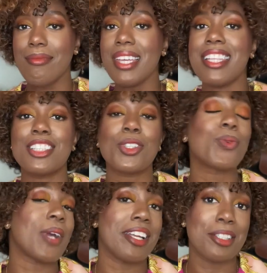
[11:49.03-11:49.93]
That's a
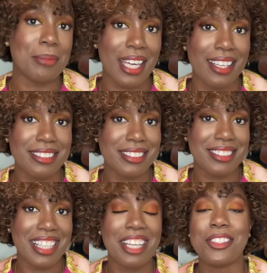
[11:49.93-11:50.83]
random
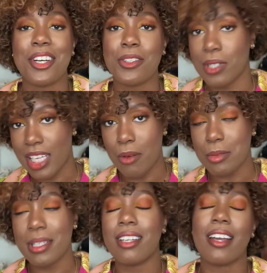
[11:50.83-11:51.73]
guess. I don't know. You're going to count with
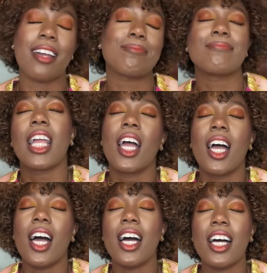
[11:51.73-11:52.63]
me? Okay.
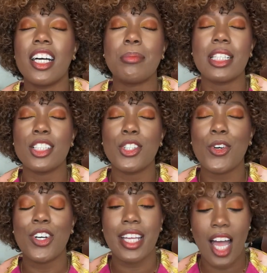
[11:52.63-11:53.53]

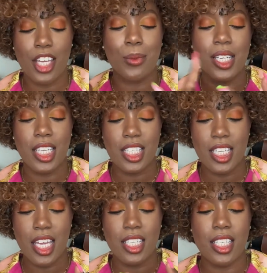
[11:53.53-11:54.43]
Illinois, Iowa,
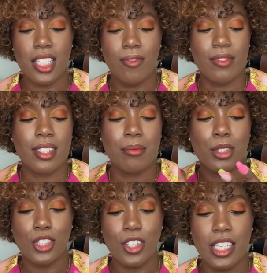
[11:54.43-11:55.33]
Indiana,
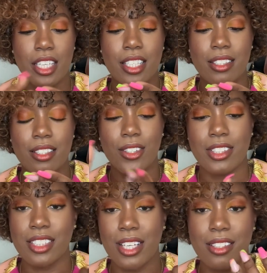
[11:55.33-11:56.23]
Missouri. Oh, did
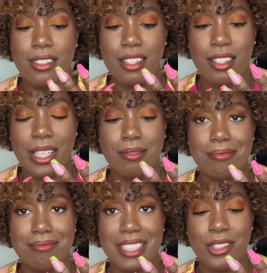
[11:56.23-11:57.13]
I say Ohio? Wait.
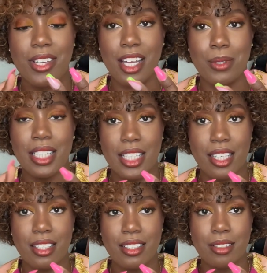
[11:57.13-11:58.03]
Illinois, Iowa,
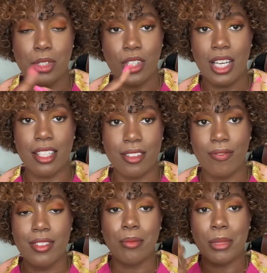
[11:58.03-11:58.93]
Indiana, Missouri, Ohio,
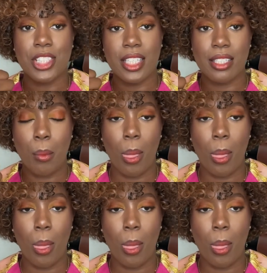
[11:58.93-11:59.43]
Michigan.